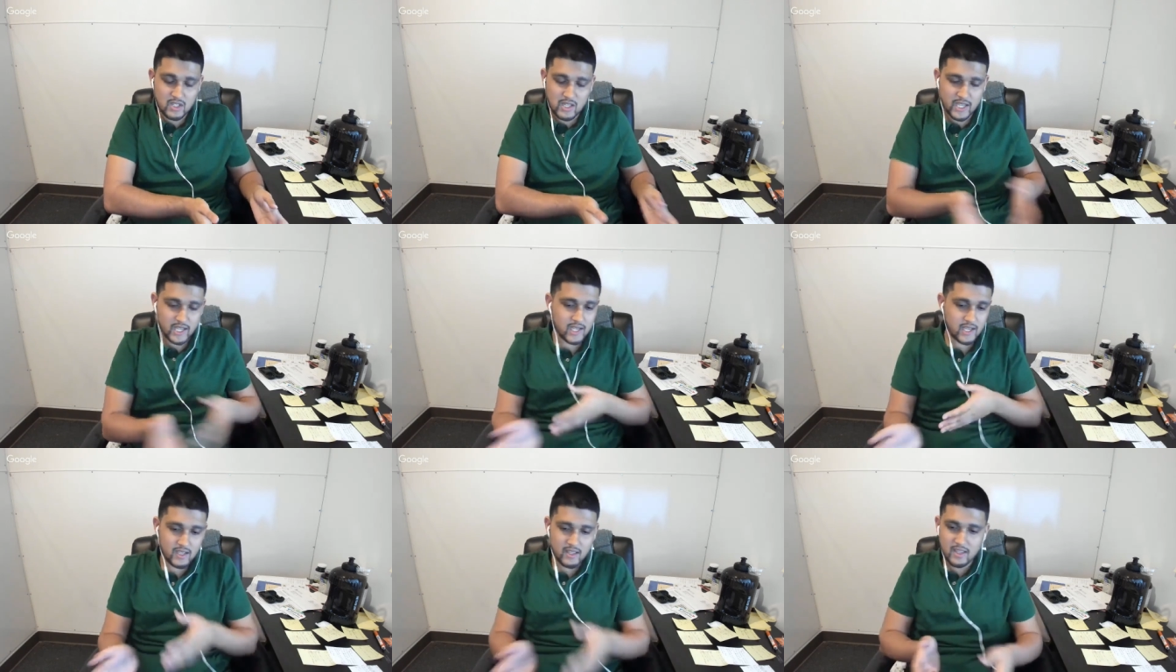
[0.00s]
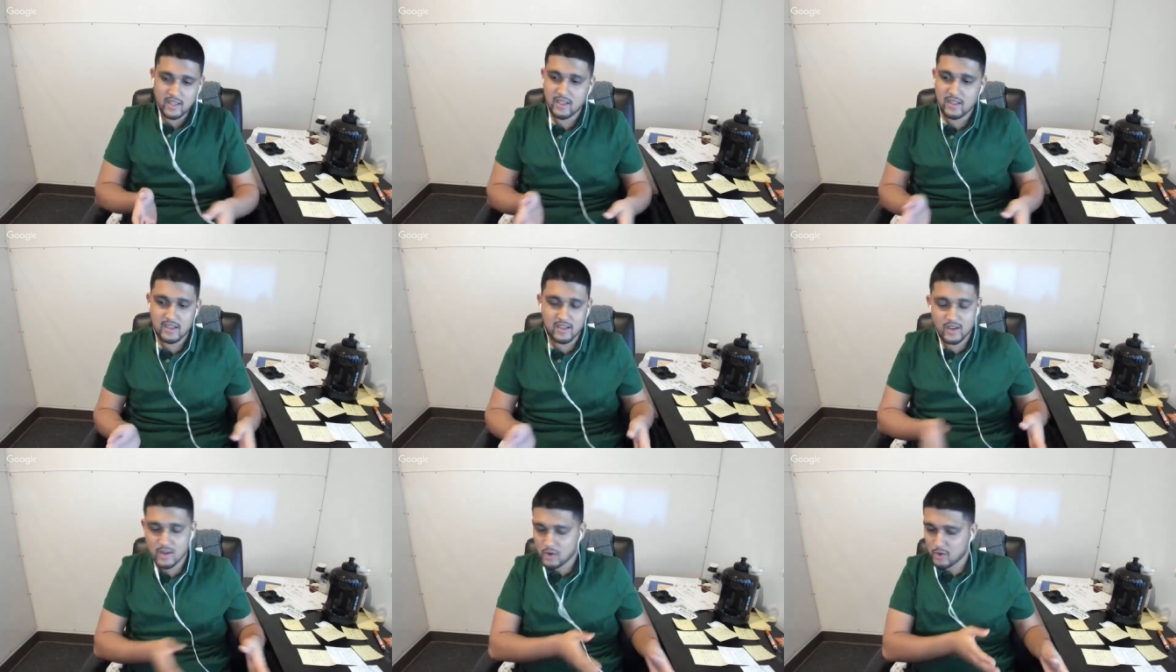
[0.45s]
Like
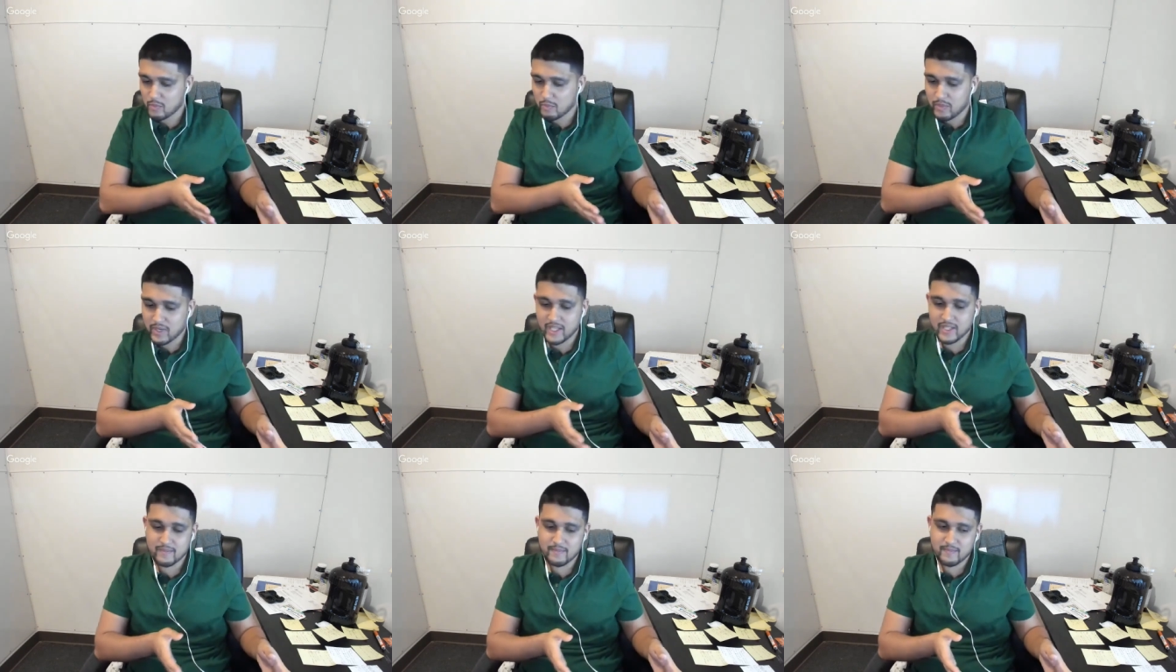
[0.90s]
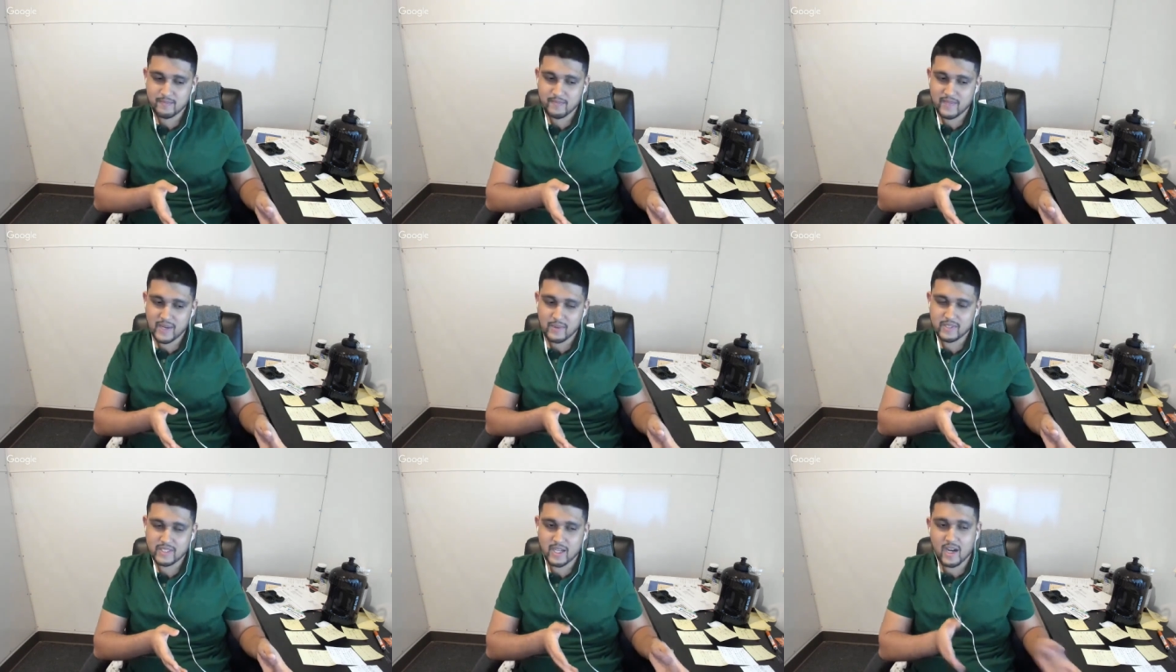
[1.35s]
you know, but
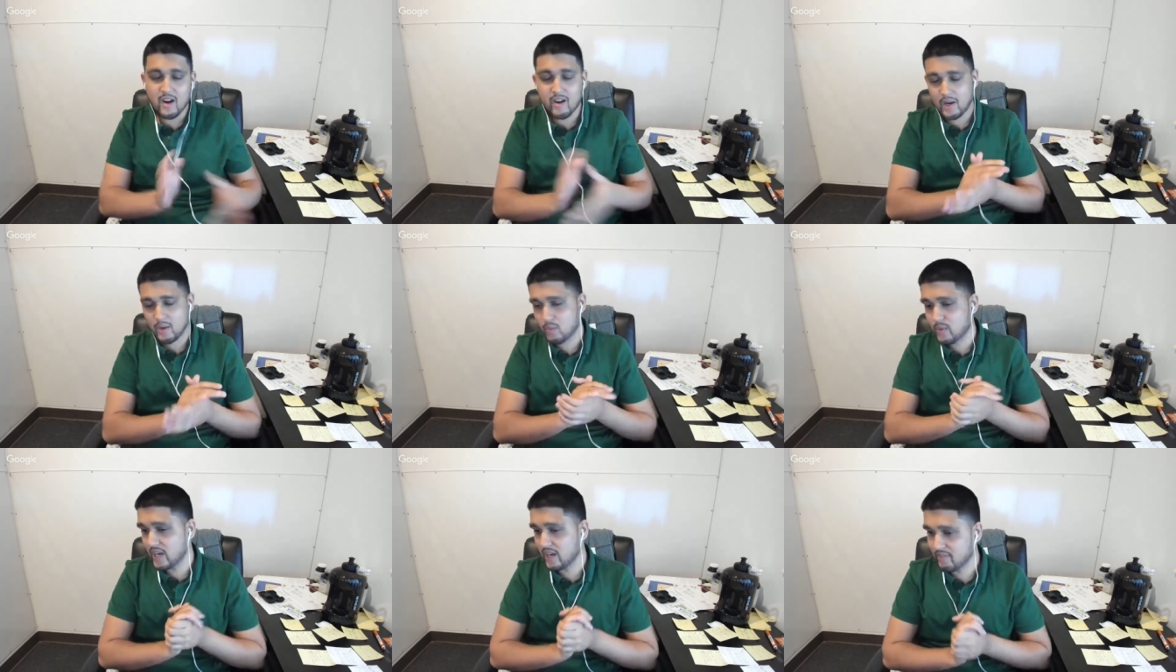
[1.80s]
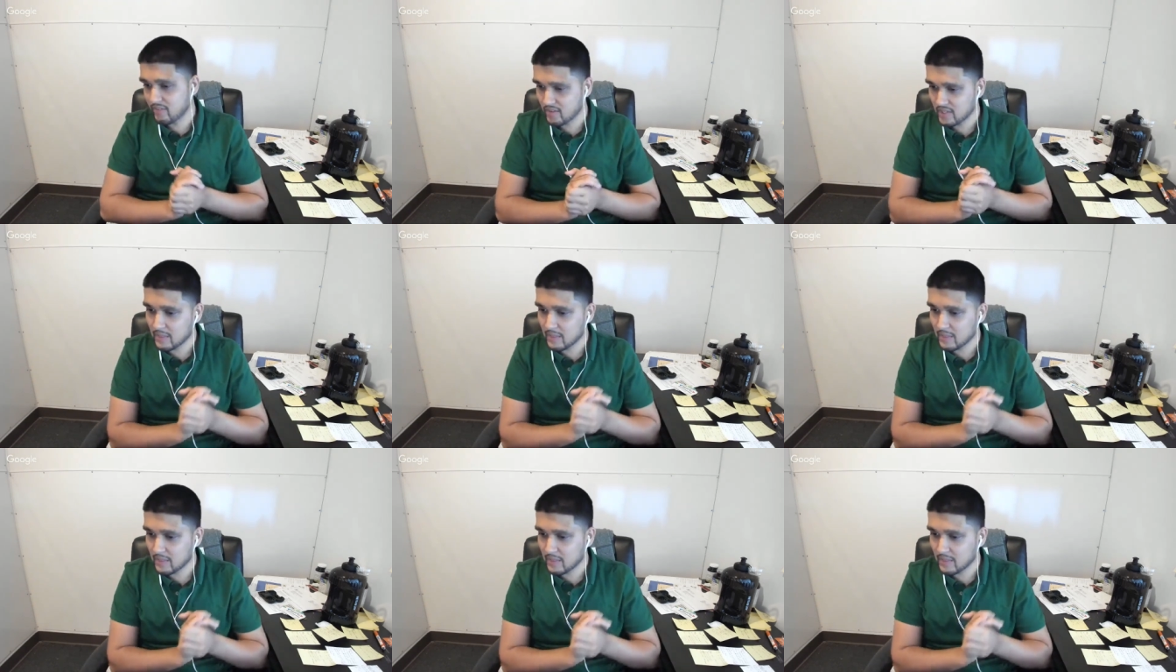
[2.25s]
I was like, all right, whatever.